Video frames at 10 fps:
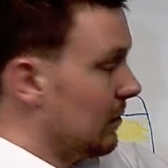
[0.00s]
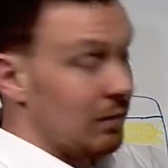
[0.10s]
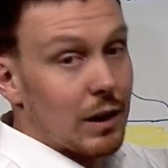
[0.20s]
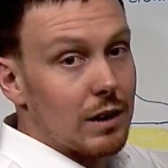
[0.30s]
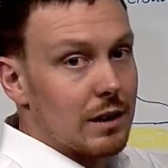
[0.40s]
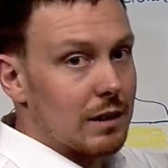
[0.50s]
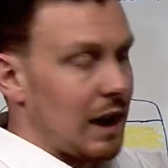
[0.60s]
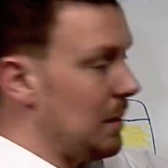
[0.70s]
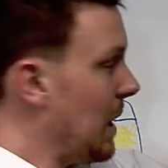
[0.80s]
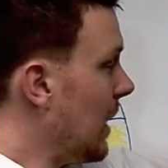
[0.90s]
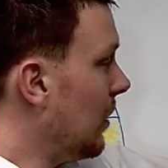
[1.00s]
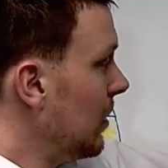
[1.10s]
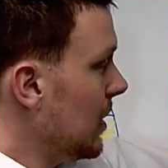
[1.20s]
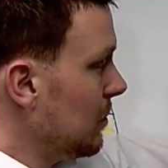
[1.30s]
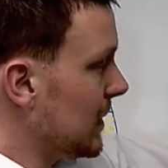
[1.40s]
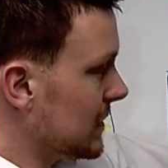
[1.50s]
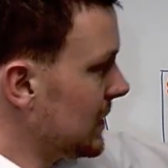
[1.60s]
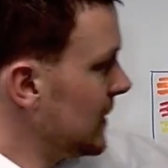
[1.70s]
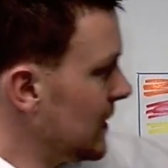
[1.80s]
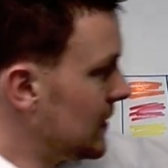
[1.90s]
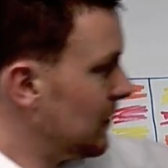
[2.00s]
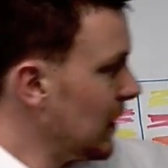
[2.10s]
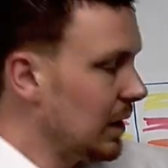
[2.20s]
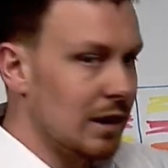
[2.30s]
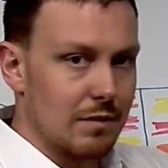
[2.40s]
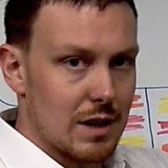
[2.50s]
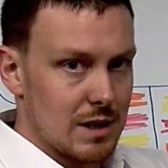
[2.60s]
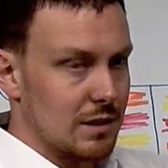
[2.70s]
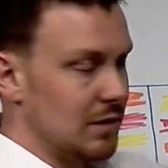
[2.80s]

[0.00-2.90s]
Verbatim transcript: Very little came out because it, it, it's very inefficient.